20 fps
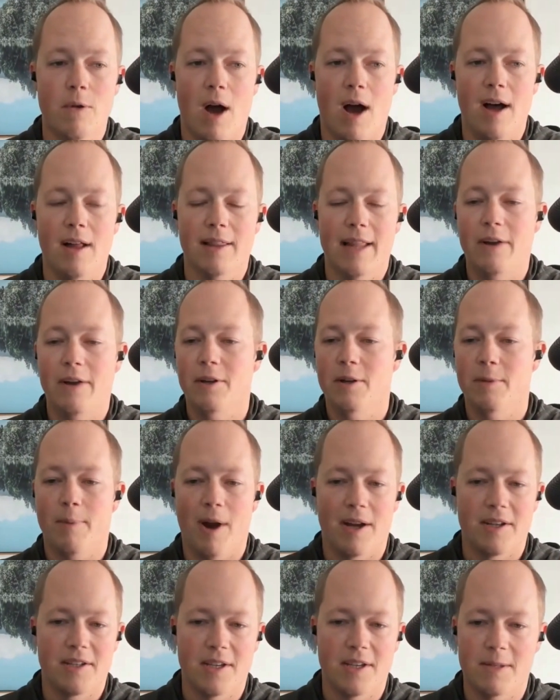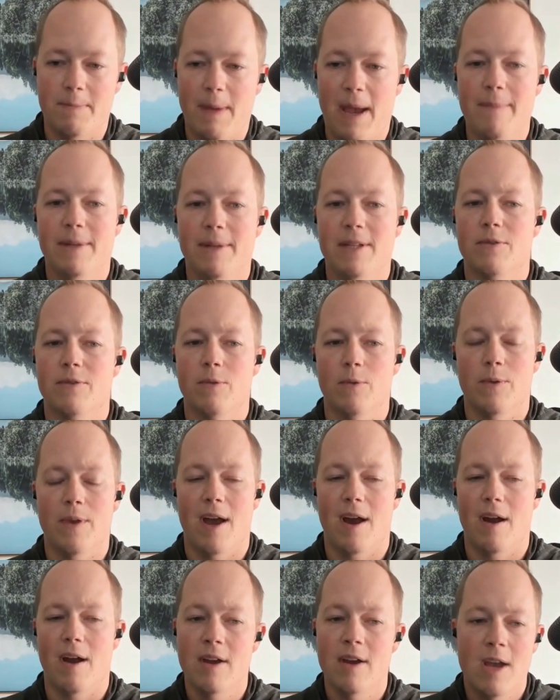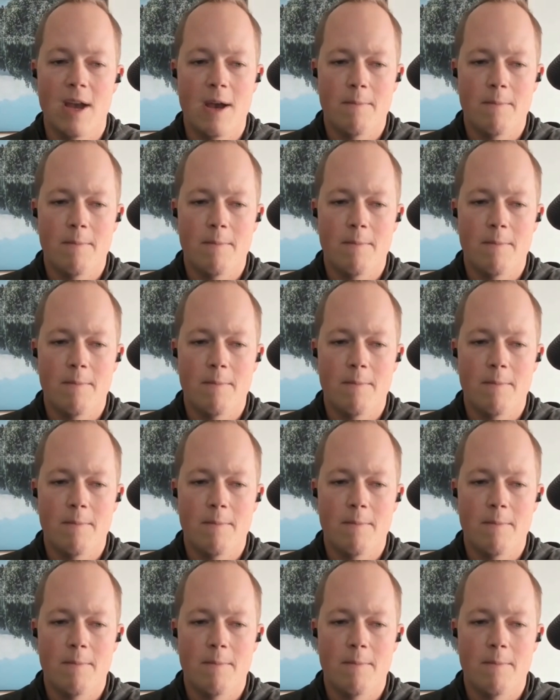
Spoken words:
allow you to process payments through there.